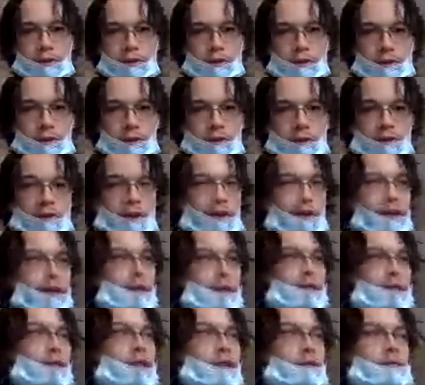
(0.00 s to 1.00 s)
but
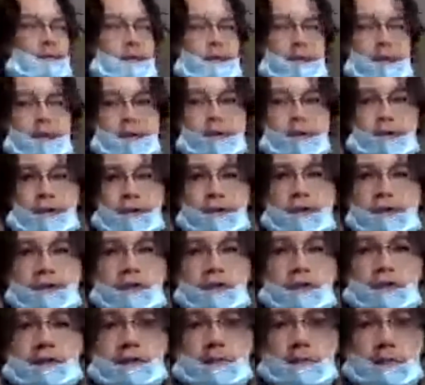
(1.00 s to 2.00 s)
it is a different user
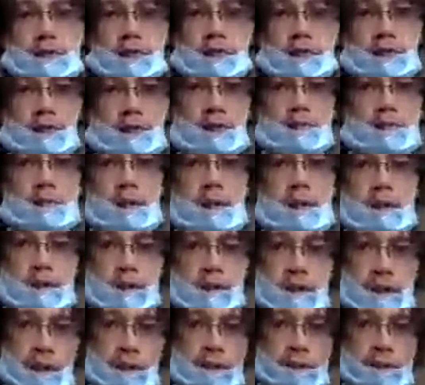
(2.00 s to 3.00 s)
system, so it's something
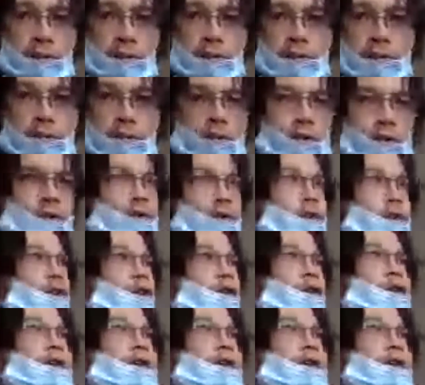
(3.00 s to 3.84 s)
else to get used to.